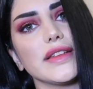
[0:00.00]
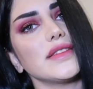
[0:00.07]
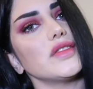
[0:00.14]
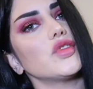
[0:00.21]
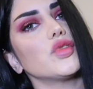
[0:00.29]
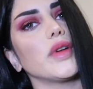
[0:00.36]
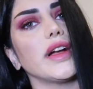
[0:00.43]
as
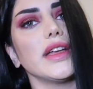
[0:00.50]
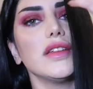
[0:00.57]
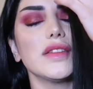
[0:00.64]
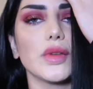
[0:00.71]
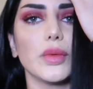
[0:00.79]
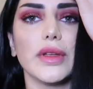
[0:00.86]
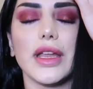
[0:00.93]
it's drying,
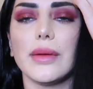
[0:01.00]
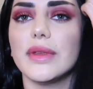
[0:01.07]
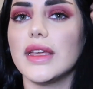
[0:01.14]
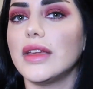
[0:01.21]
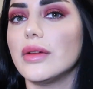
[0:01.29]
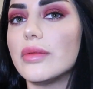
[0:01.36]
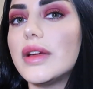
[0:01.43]
so when I'm
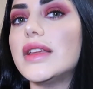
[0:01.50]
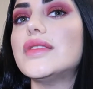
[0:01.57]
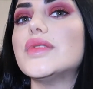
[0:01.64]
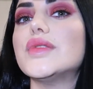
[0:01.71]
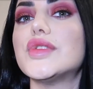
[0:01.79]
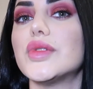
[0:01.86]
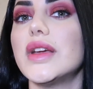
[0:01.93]
getting ready
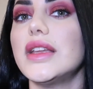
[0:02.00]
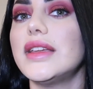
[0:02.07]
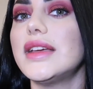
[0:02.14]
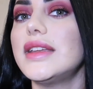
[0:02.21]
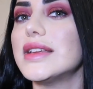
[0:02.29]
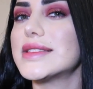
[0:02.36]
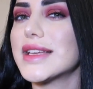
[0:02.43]
to straighten
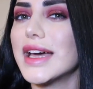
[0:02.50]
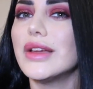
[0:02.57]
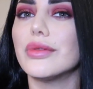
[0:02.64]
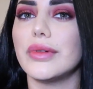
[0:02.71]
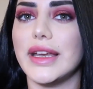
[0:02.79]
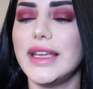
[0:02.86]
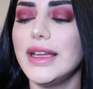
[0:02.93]
it, it's kind
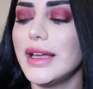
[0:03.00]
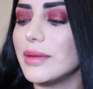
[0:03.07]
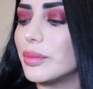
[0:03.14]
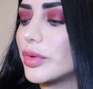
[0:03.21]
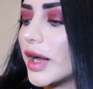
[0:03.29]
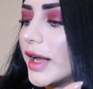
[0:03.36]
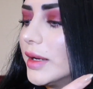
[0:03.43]
of ready
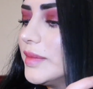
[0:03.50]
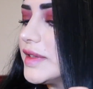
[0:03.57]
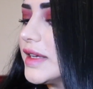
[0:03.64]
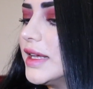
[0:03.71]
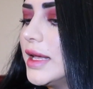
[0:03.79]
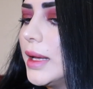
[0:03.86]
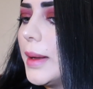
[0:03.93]
and primed.
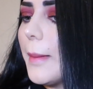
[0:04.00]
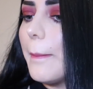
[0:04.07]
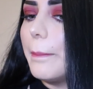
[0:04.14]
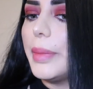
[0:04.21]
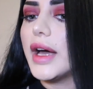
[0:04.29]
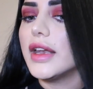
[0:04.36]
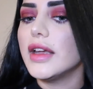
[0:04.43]

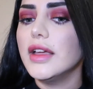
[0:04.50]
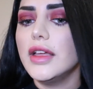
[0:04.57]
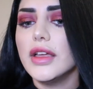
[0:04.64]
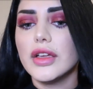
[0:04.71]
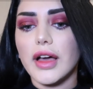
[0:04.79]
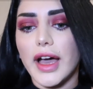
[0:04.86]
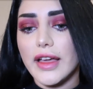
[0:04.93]
But
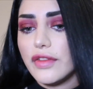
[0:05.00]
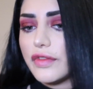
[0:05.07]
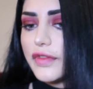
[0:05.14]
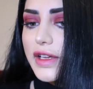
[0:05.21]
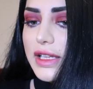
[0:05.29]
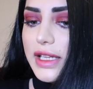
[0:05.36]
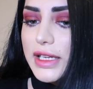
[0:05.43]
I
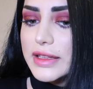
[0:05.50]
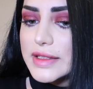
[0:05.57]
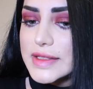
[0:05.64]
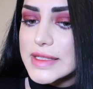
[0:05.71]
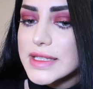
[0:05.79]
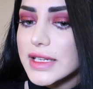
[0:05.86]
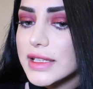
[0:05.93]
feel like
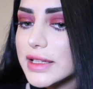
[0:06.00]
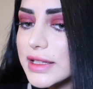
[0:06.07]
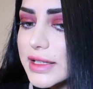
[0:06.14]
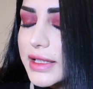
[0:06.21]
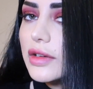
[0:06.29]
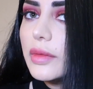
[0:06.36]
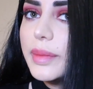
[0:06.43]
this is just
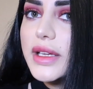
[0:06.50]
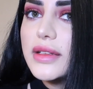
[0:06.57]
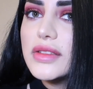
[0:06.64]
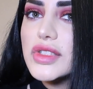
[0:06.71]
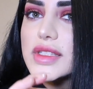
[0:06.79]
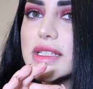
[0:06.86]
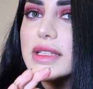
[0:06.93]

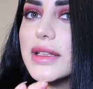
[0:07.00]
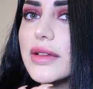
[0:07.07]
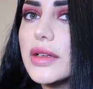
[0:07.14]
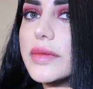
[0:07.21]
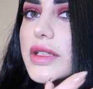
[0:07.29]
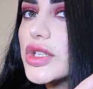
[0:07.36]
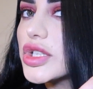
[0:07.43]
a
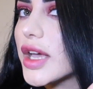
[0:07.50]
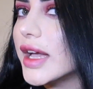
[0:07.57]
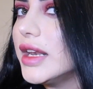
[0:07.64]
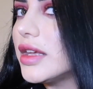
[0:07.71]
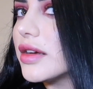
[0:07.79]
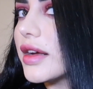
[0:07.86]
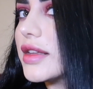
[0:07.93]
little bit
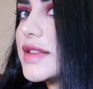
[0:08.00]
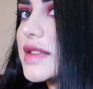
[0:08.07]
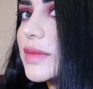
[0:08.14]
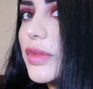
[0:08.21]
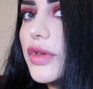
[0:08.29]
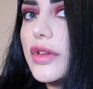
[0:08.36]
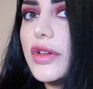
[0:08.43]
shinier and
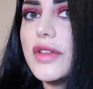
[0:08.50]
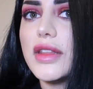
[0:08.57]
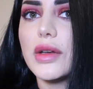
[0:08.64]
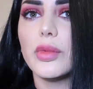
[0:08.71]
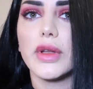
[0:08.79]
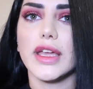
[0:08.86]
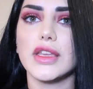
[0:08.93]
smoother
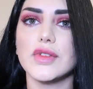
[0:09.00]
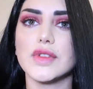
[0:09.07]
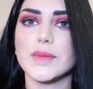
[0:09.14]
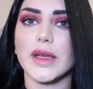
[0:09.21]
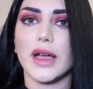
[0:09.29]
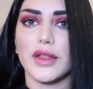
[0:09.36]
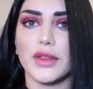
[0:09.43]
than when I use
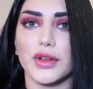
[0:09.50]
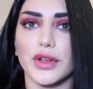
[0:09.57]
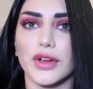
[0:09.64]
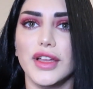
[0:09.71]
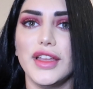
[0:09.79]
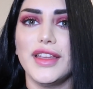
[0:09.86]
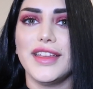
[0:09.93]
my
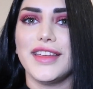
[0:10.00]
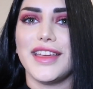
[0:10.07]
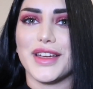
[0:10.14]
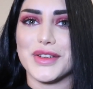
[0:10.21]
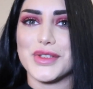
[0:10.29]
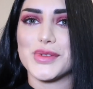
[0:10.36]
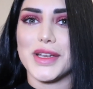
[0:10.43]
other
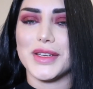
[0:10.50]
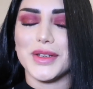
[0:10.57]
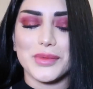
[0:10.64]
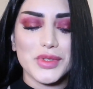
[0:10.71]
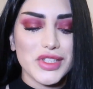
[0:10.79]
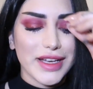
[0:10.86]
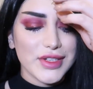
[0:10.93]
hair straightener,
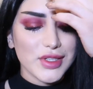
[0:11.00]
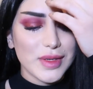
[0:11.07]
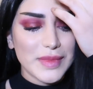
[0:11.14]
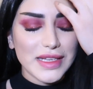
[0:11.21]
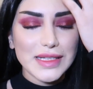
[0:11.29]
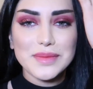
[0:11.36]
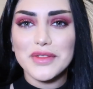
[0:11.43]
which actually
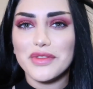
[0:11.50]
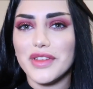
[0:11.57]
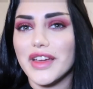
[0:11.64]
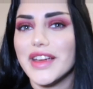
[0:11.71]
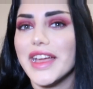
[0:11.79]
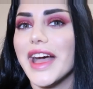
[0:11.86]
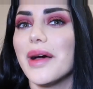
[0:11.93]
makes me
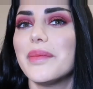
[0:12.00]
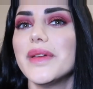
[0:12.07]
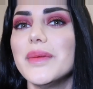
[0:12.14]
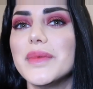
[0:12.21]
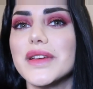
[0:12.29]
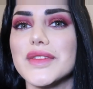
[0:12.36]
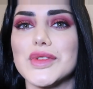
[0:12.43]
very
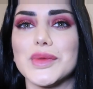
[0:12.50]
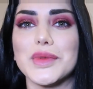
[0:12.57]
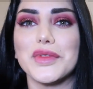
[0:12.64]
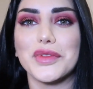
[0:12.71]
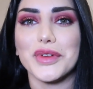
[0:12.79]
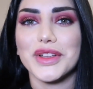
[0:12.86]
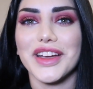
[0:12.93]
happy because, to be
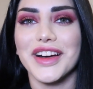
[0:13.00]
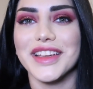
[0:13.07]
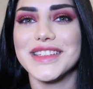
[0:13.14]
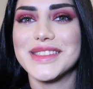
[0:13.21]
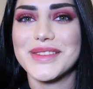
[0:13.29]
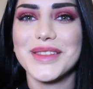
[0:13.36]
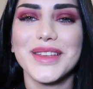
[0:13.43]
fully
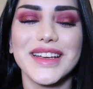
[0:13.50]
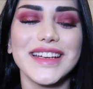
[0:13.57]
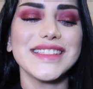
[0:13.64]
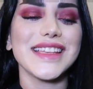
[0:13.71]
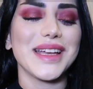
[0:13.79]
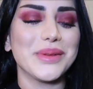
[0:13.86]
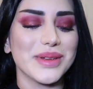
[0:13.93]
honest with you
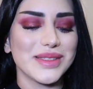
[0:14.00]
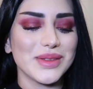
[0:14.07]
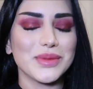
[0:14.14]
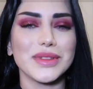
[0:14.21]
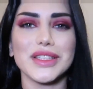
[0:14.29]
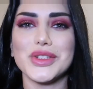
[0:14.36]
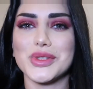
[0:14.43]
guys, I
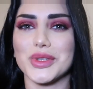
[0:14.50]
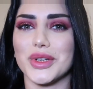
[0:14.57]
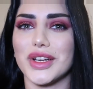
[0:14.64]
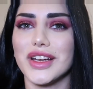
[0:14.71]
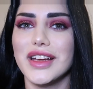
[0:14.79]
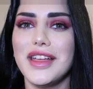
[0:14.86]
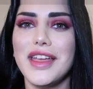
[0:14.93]
wasn't really
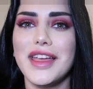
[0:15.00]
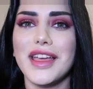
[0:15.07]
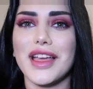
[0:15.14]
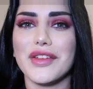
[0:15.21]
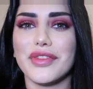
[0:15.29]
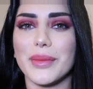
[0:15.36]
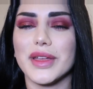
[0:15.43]
sure
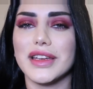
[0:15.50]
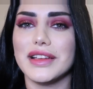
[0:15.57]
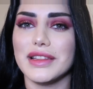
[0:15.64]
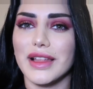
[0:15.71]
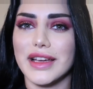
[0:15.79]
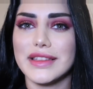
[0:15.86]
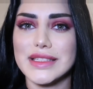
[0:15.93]
if I'm gonna
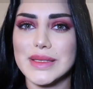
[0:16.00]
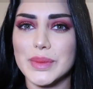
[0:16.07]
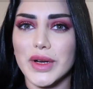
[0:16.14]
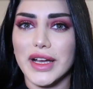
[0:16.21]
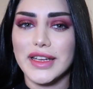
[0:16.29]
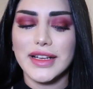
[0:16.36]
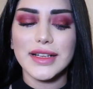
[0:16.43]
like this
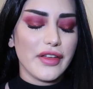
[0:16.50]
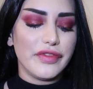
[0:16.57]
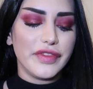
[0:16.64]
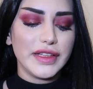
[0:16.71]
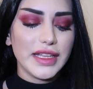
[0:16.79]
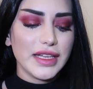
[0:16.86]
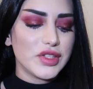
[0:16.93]
product. I
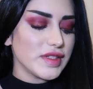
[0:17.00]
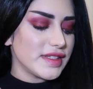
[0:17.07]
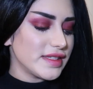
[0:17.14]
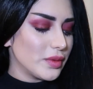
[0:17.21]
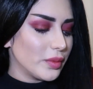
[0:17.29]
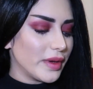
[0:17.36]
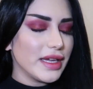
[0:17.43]
feel like
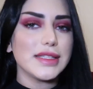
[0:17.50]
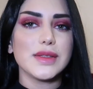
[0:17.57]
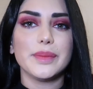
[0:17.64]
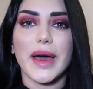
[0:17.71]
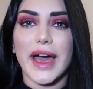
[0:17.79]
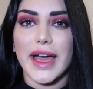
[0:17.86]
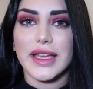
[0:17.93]
just the way it's
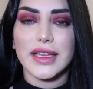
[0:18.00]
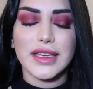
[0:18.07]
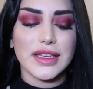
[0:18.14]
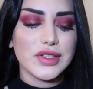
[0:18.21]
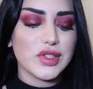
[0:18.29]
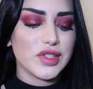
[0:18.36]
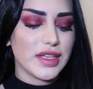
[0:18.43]

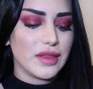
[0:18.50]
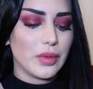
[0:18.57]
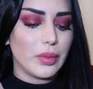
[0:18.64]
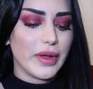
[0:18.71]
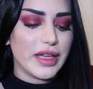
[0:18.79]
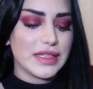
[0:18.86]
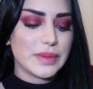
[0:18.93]
packaged and the
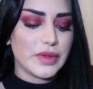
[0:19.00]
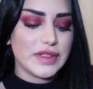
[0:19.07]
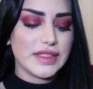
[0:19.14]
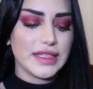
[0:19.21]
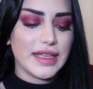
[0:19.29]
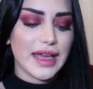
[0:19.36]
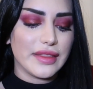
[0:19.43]
way it's put
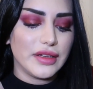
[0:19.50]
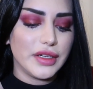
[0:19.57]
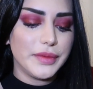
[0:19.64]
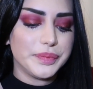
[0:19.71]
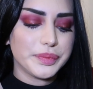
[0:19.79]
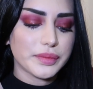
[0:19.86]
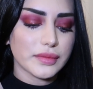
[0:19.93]

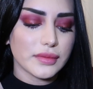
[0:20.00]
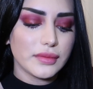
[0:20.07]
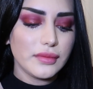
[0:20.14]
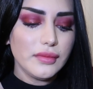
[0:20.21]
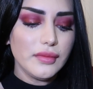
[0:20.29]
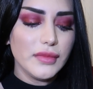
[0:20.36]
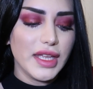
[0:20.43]
together,
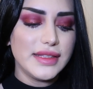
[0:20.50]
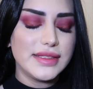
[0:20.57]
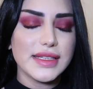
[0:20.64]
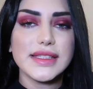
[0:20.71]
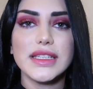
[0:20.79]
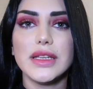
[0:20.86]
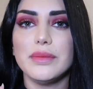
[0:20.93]
it
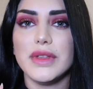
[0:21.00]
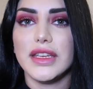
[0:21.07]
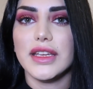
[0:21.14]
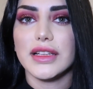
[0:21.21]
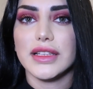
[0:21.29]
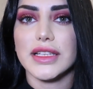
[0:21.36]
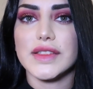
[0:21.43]
doesn't
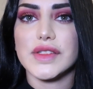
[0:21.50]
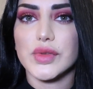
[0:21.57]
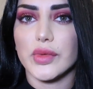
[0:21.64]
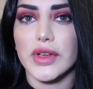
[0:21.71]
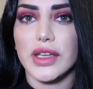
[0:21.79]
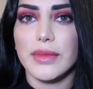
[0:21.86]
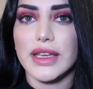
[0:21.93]
immediately
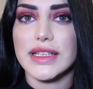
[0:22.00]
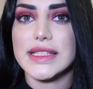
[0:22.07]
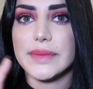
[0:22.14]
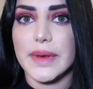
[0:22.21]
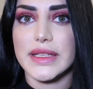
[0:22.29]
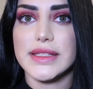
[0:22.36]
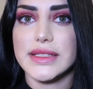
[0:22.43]
scream
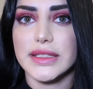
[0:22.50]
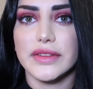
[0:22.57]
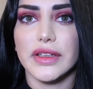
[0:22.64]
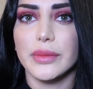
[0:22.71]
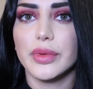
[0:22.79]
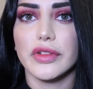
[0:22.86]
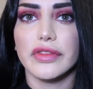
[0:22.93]
expensive
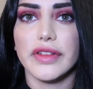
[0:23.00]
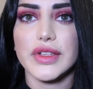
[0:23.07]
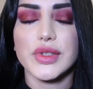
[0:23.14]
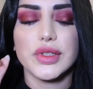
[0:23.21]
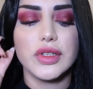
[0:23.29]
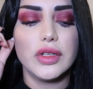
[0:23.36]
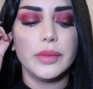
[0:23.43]
and
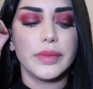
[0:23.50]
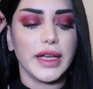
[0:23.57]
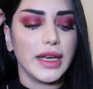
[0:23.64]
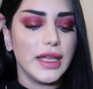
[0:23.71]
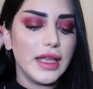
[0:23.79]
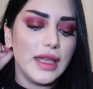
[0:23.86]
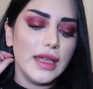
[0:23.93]
professional, but